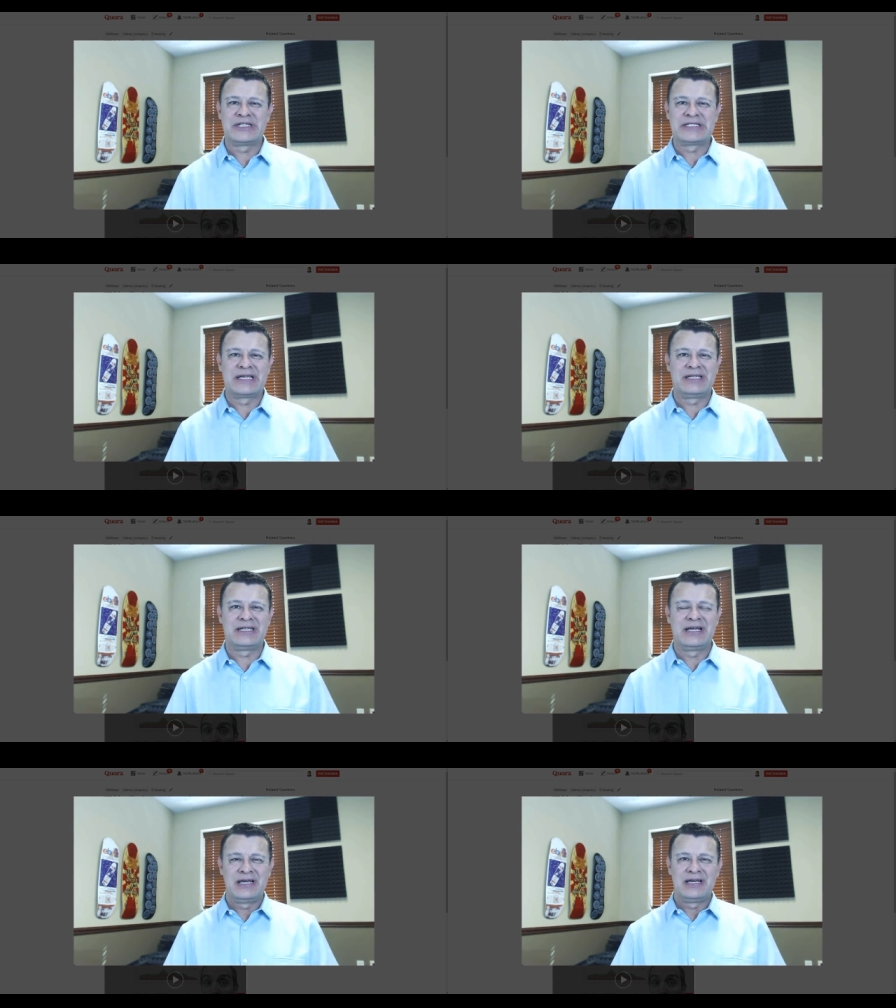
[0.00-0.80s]
by
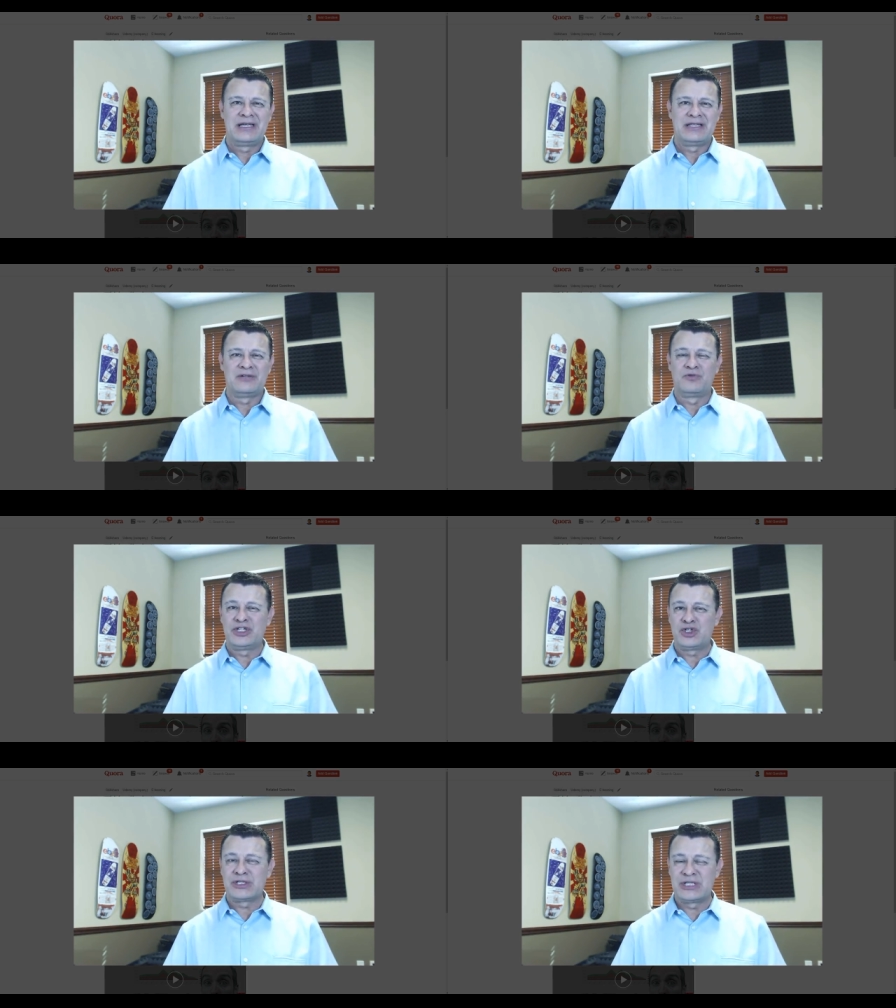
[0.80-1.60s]
saying the
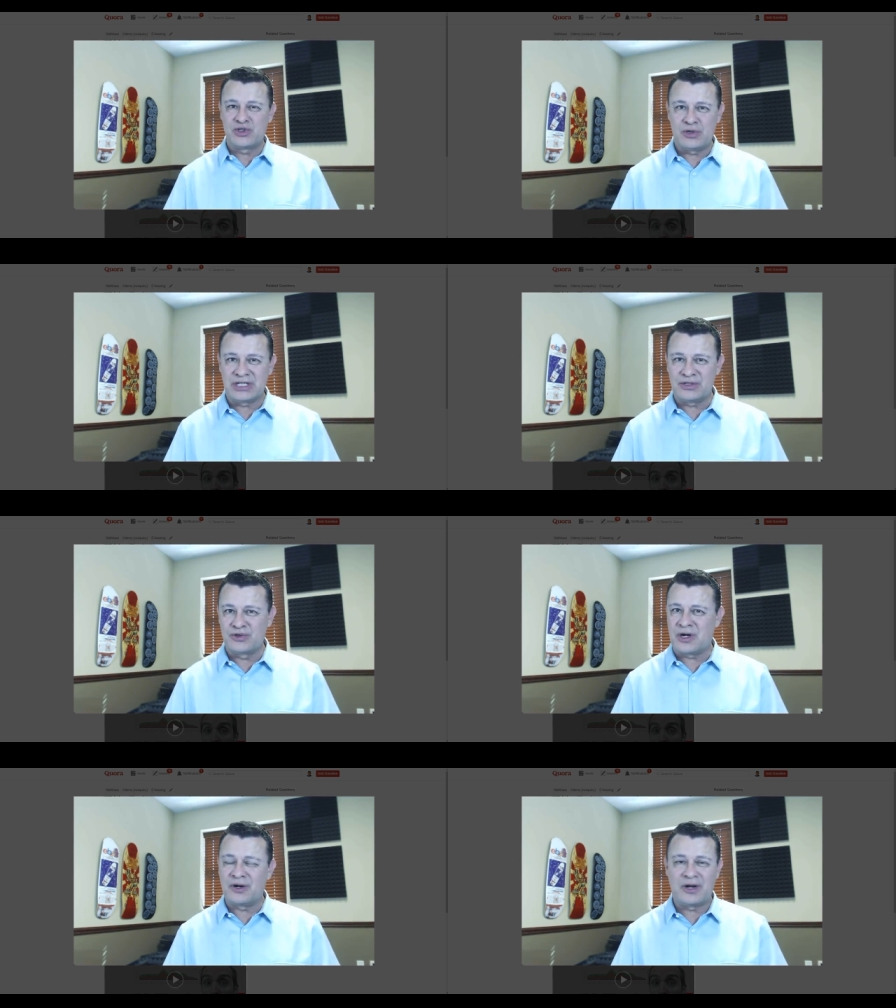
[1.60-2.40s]
richest instructors are